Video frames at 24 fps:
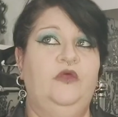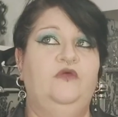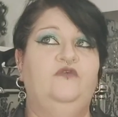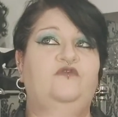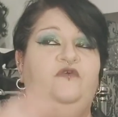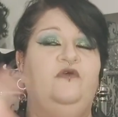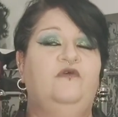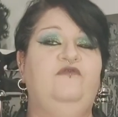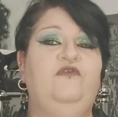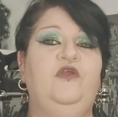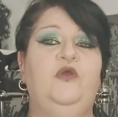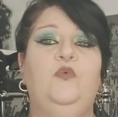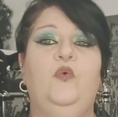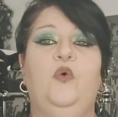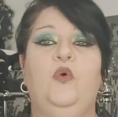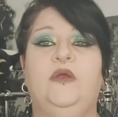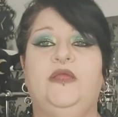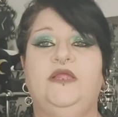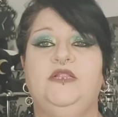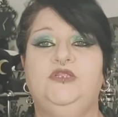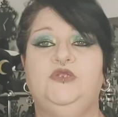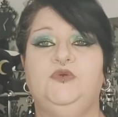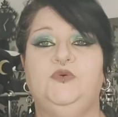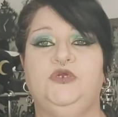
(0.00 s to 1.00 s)
So if you
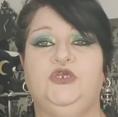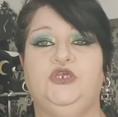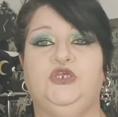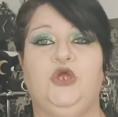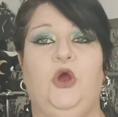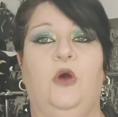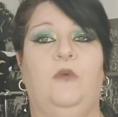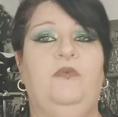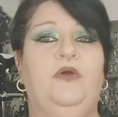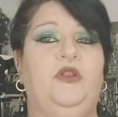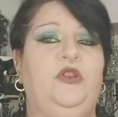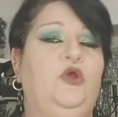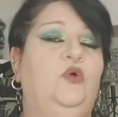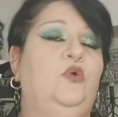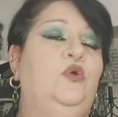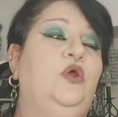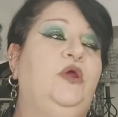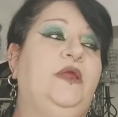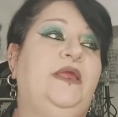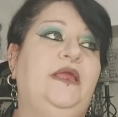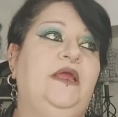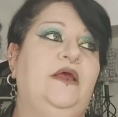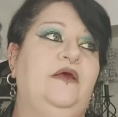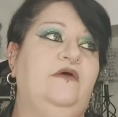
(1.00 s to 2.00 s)
walk into a shop and you're
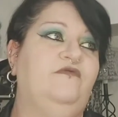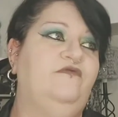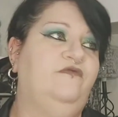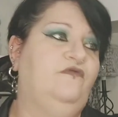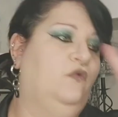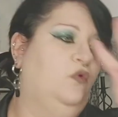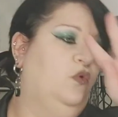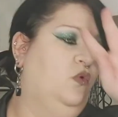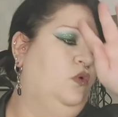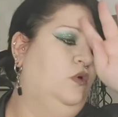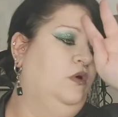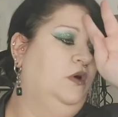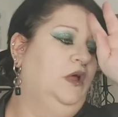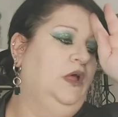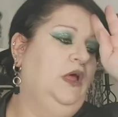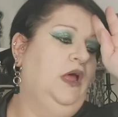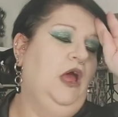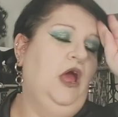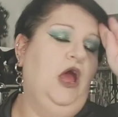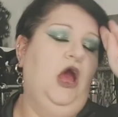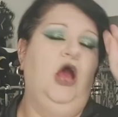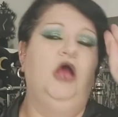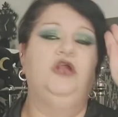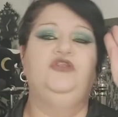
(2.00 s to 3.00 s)
looking for
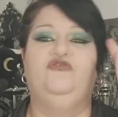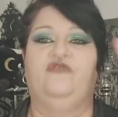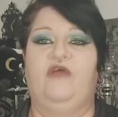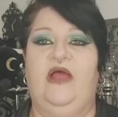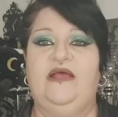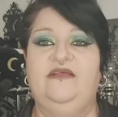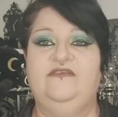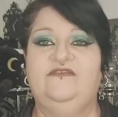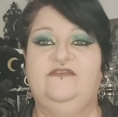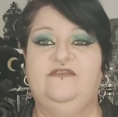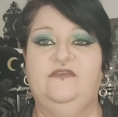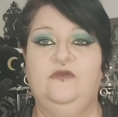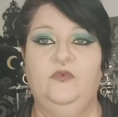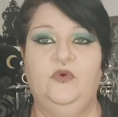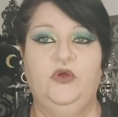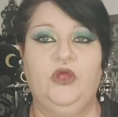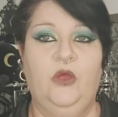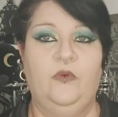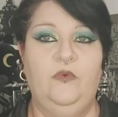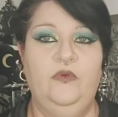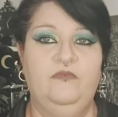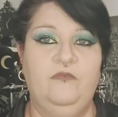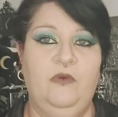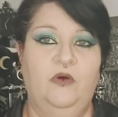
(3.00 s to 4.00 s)
a dress that will
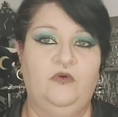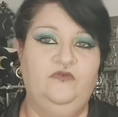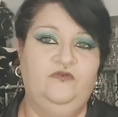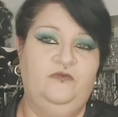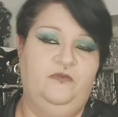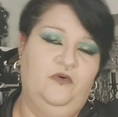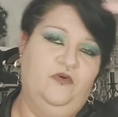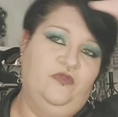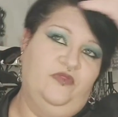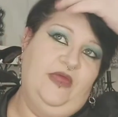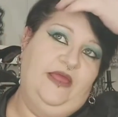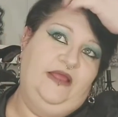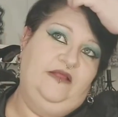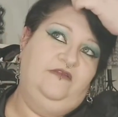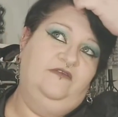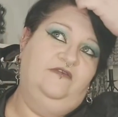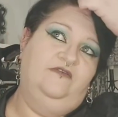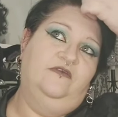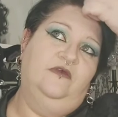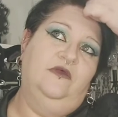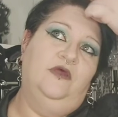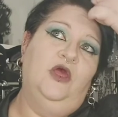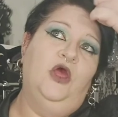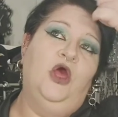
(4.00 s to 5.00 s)
go with multiple
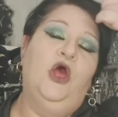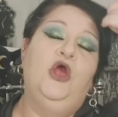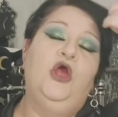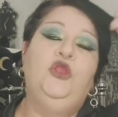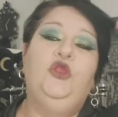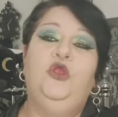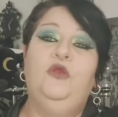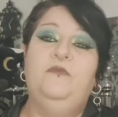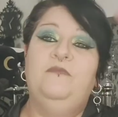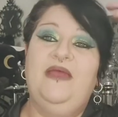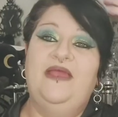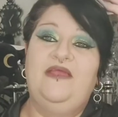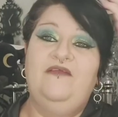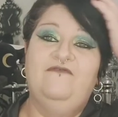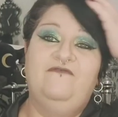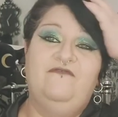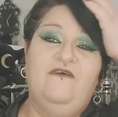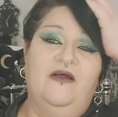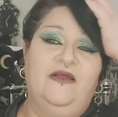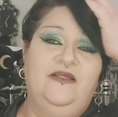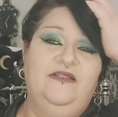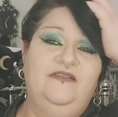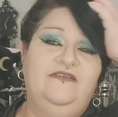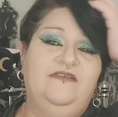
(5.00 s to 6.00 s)
things, you may
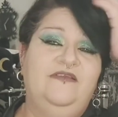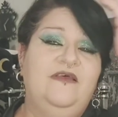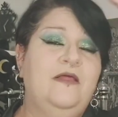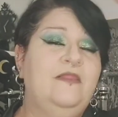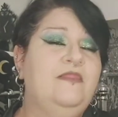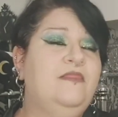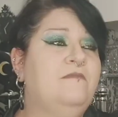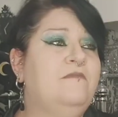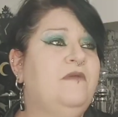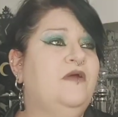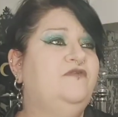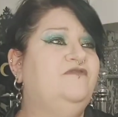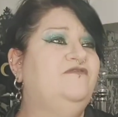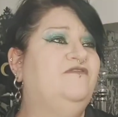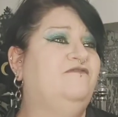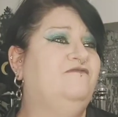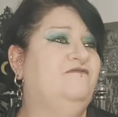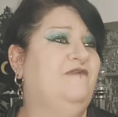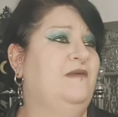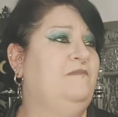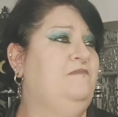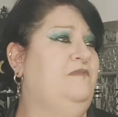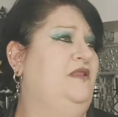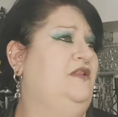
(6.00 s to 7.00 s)
find the most
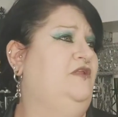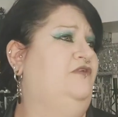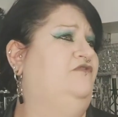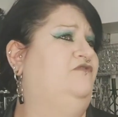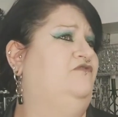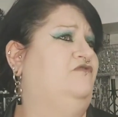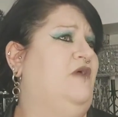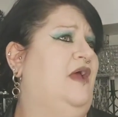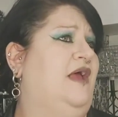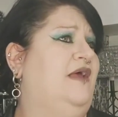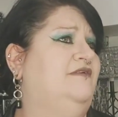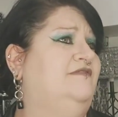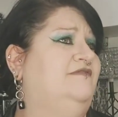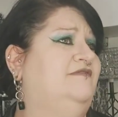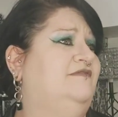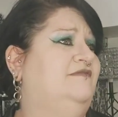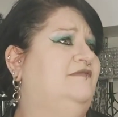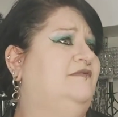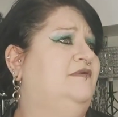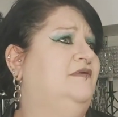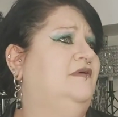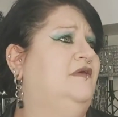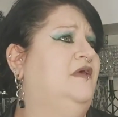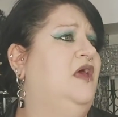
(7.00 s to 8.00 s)
fabulous
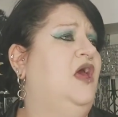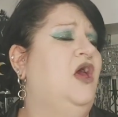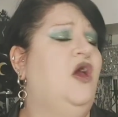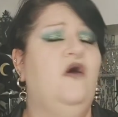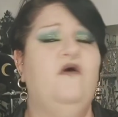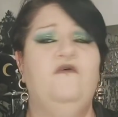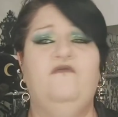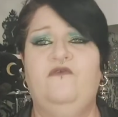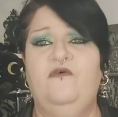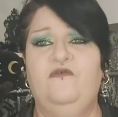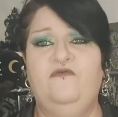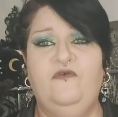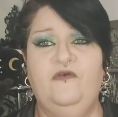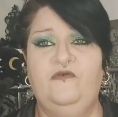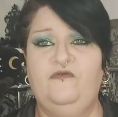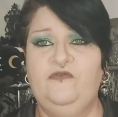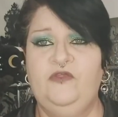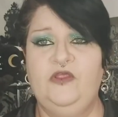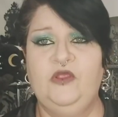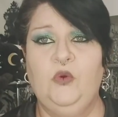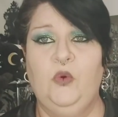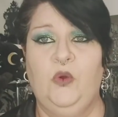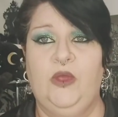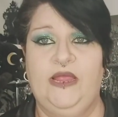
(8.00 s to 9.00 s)
dress for
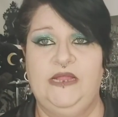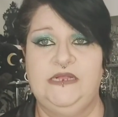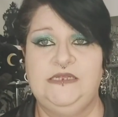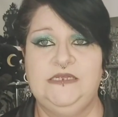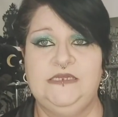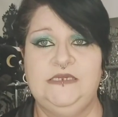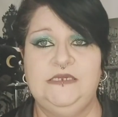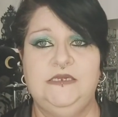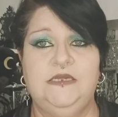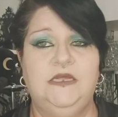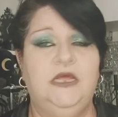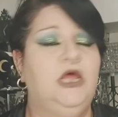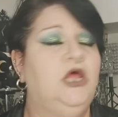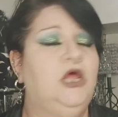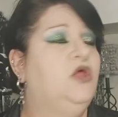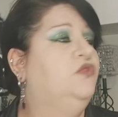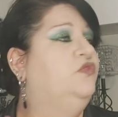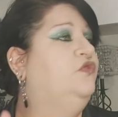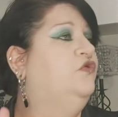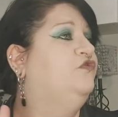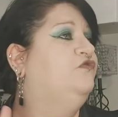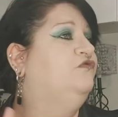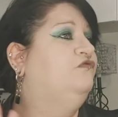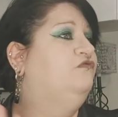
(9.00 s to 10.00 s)
50 quid
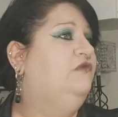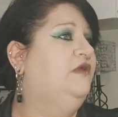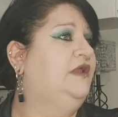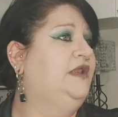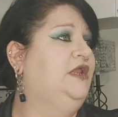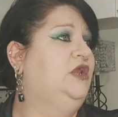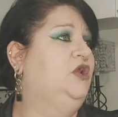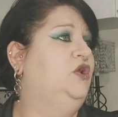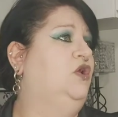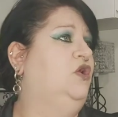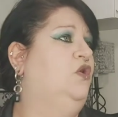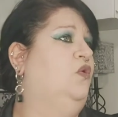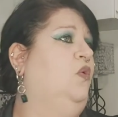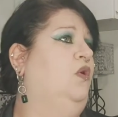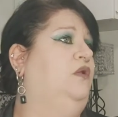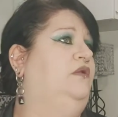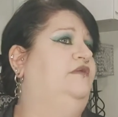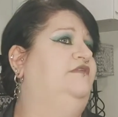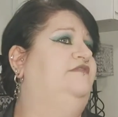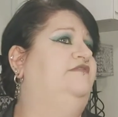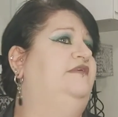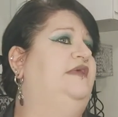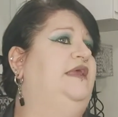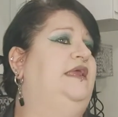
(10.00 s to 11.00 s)
that's really good
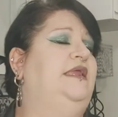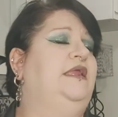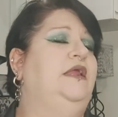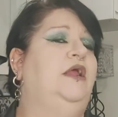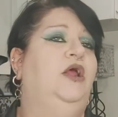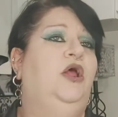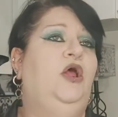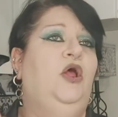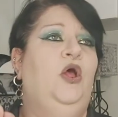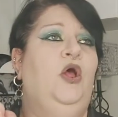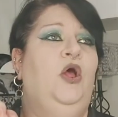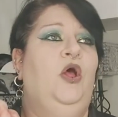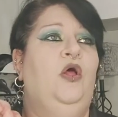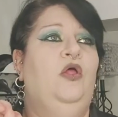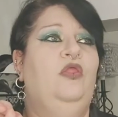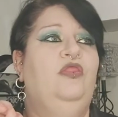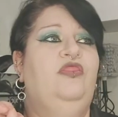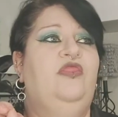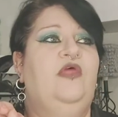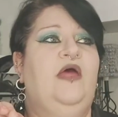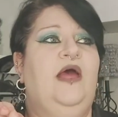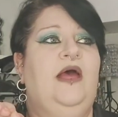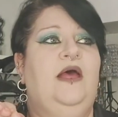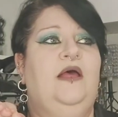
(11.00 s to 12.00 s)
quality
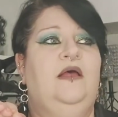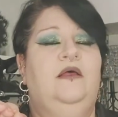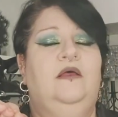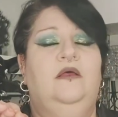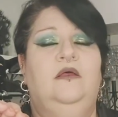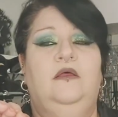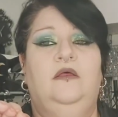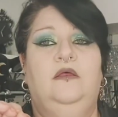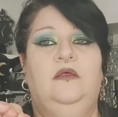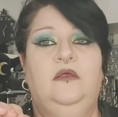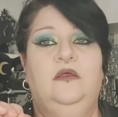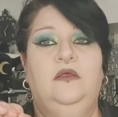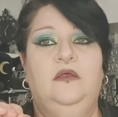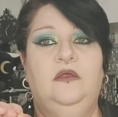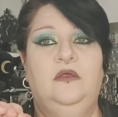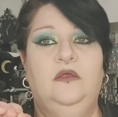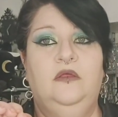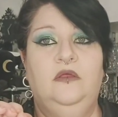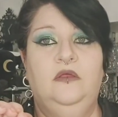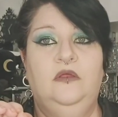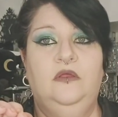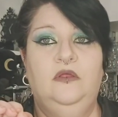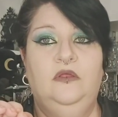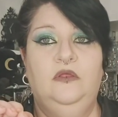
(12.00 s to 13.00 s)
that
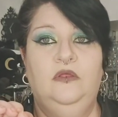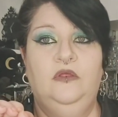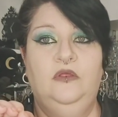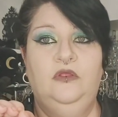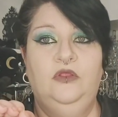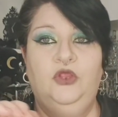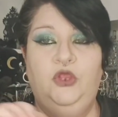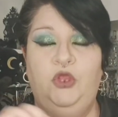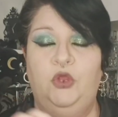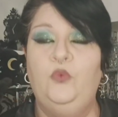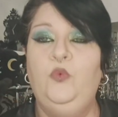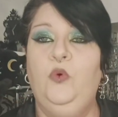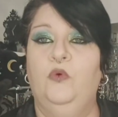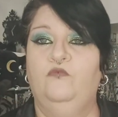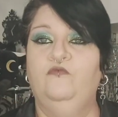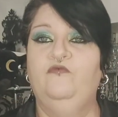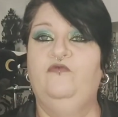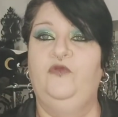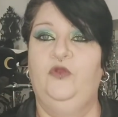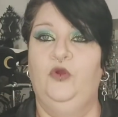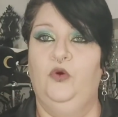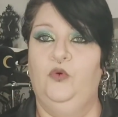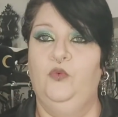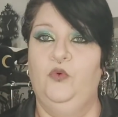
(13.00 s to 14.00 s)
you want
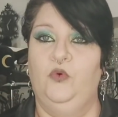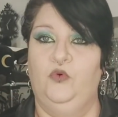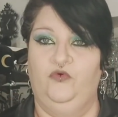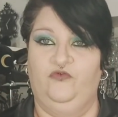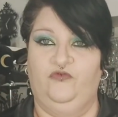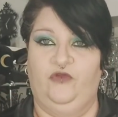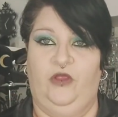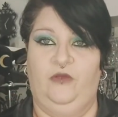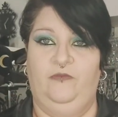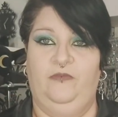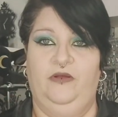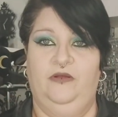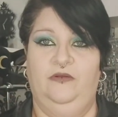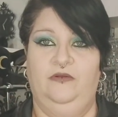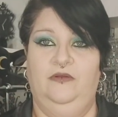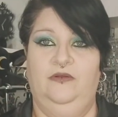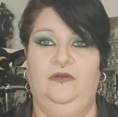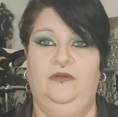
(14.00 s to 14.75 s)
for your wardrobe.